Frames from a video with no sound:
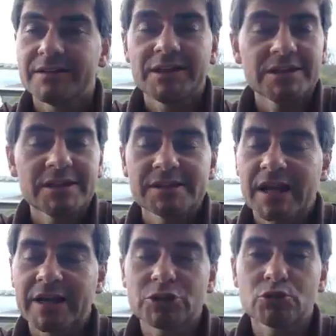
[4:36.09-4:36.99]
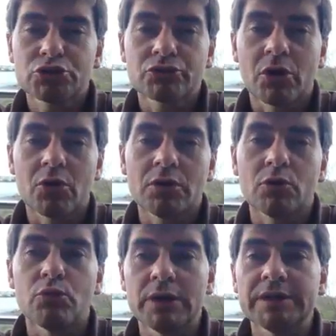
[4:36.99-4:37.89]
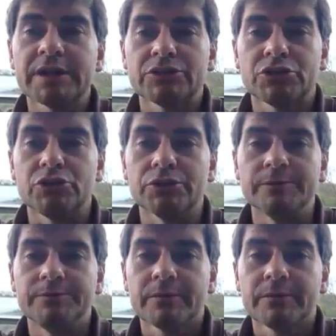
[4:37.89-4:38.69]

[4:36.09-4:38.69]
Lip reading: just as a casual stroll, really does you good.